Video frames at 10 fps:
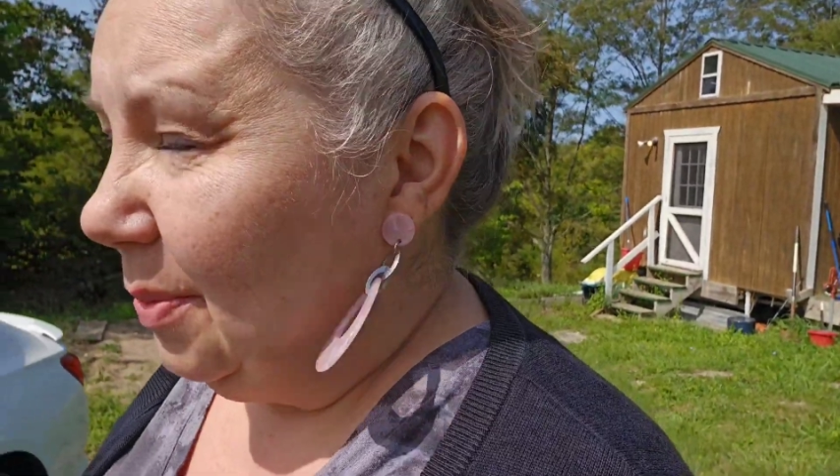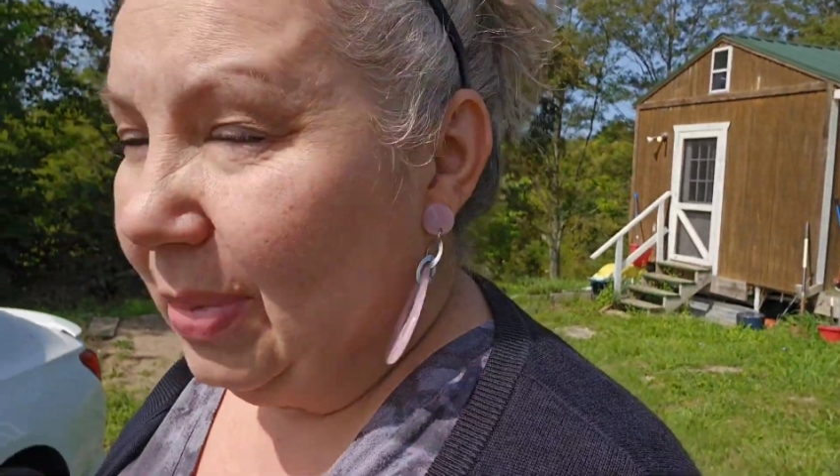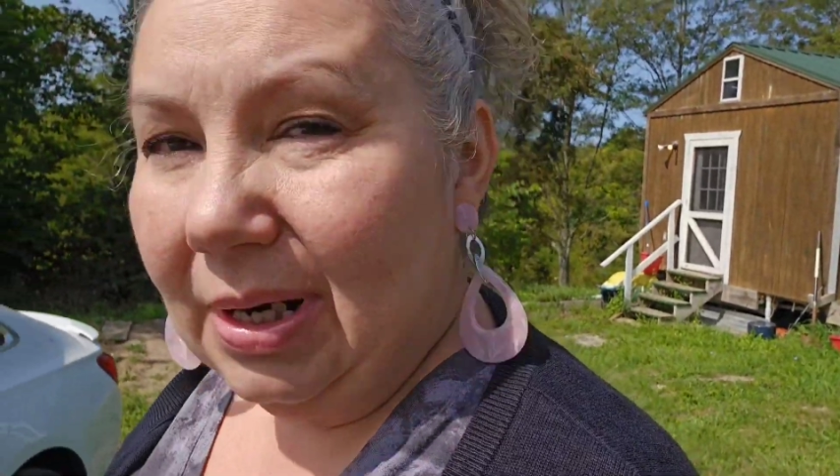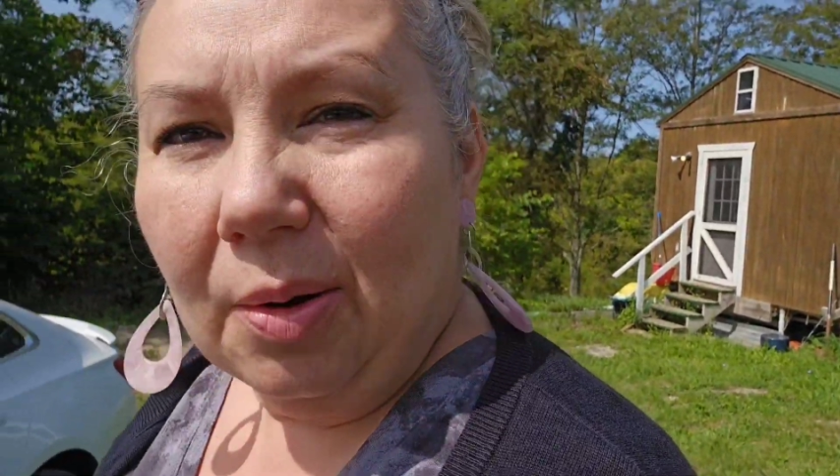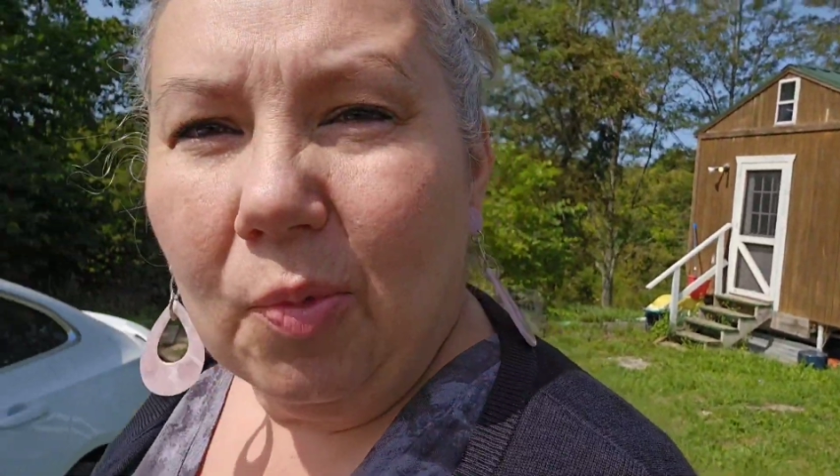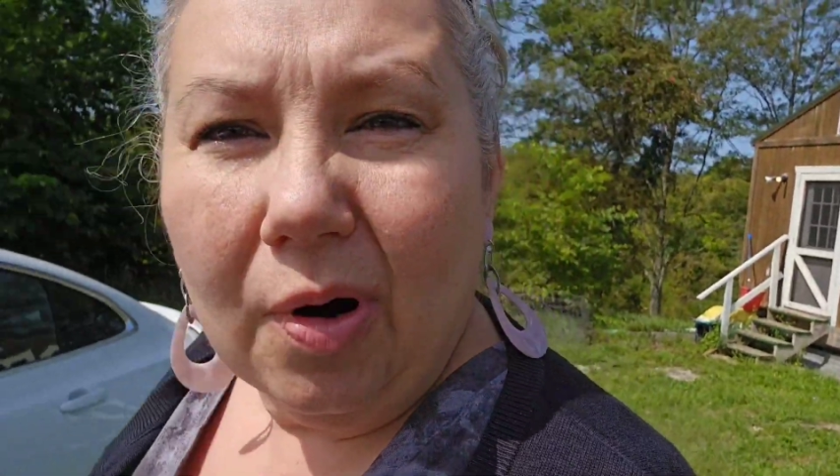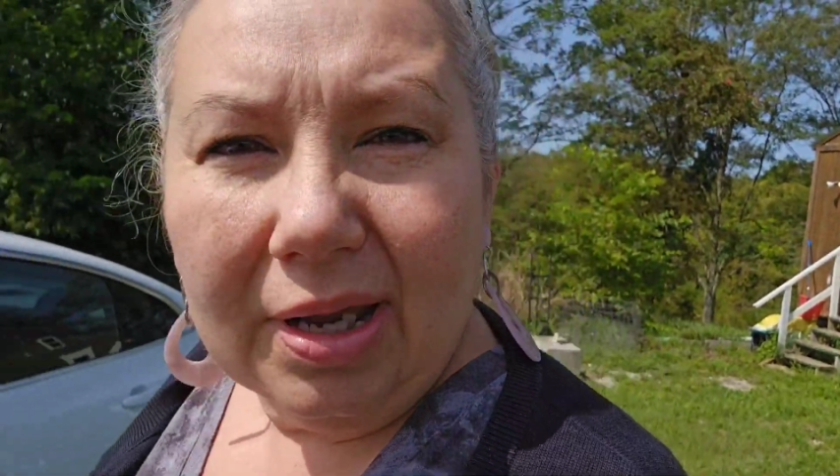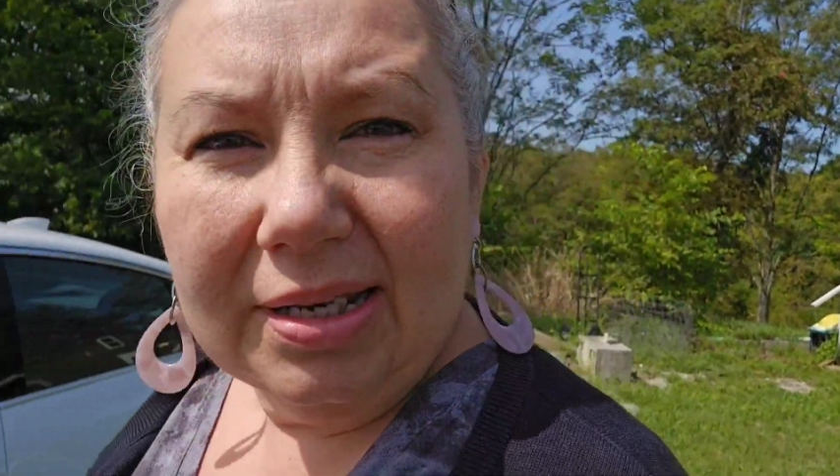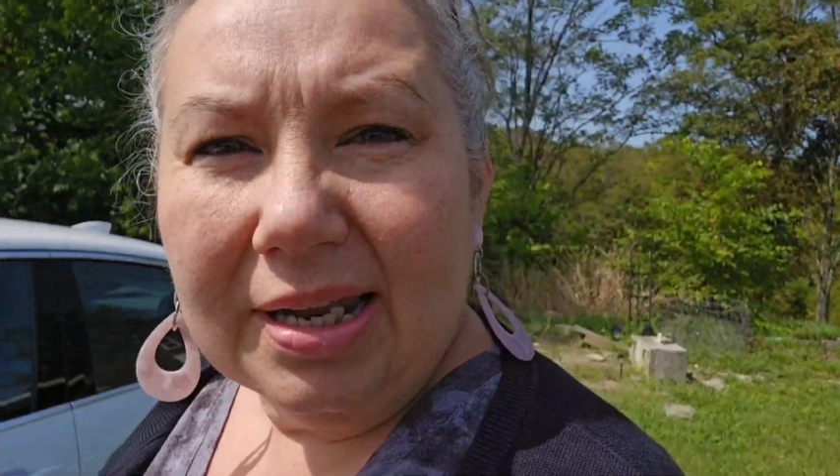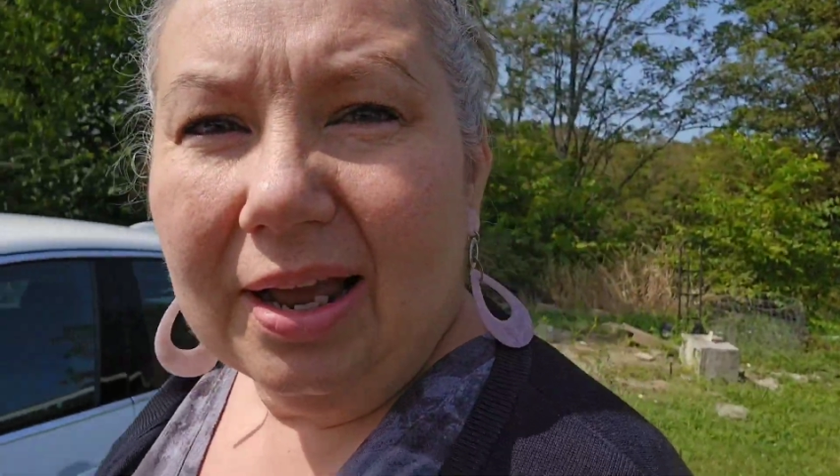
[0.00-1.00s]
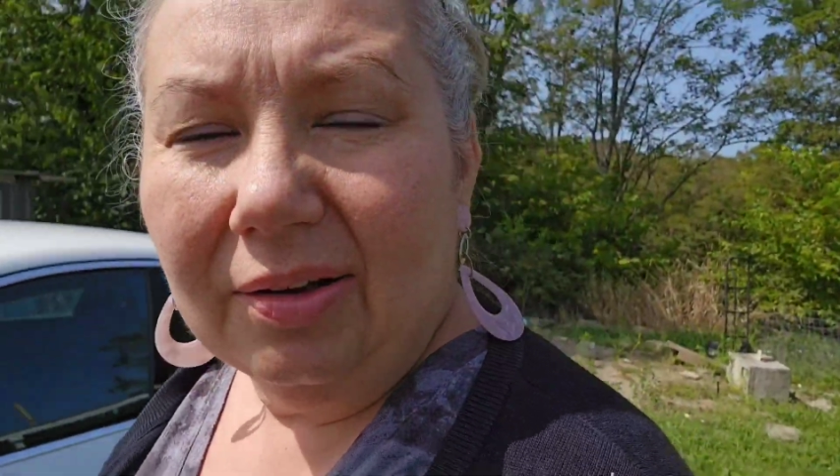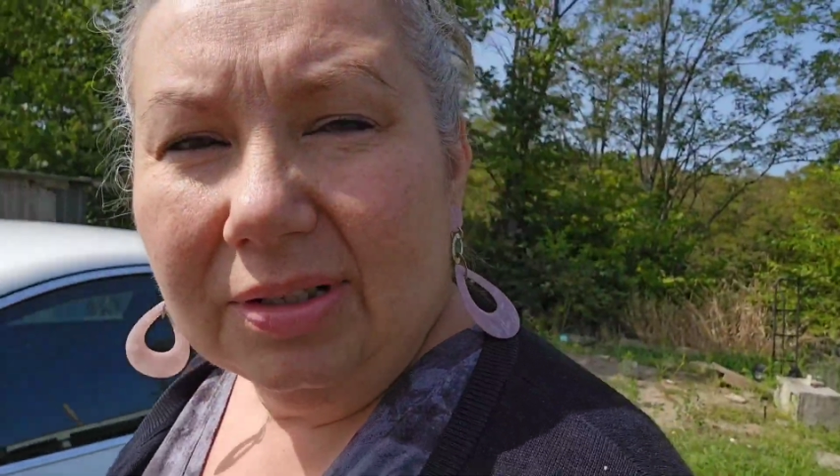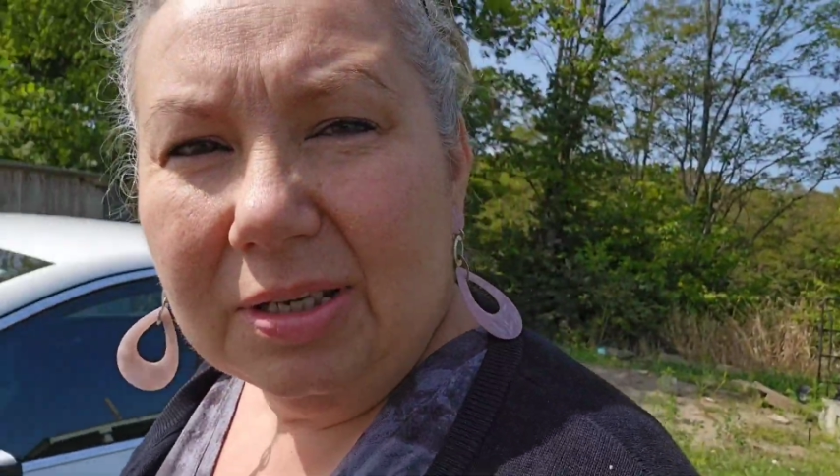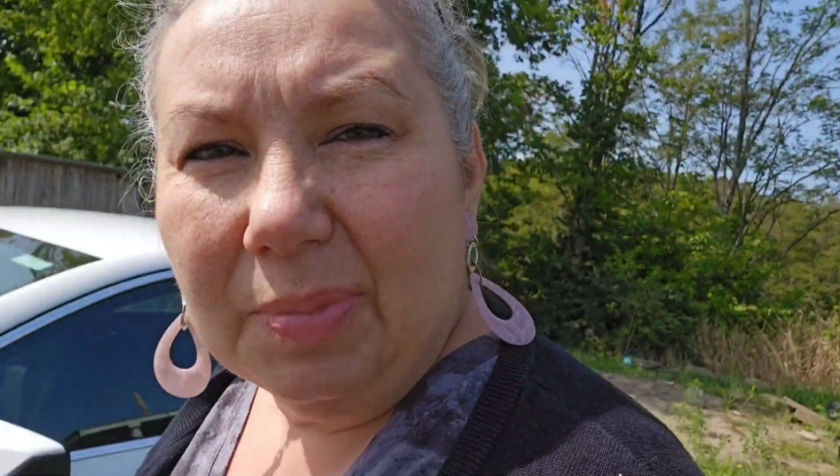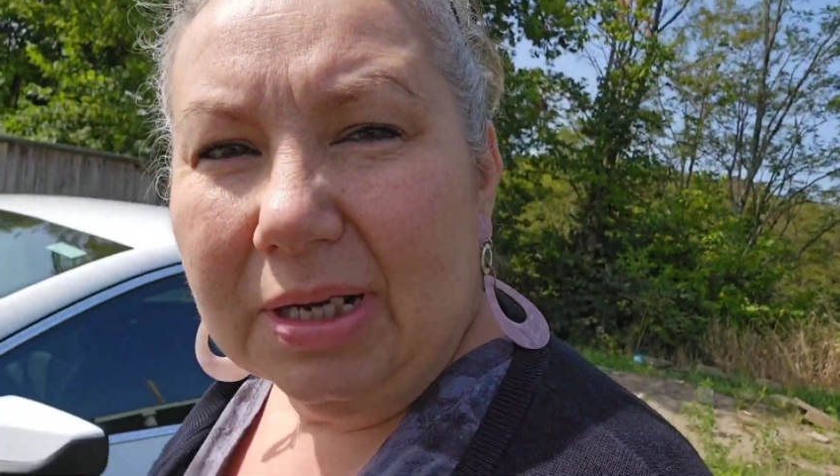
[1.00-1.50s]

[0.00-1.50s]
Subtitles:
But I'm walking down to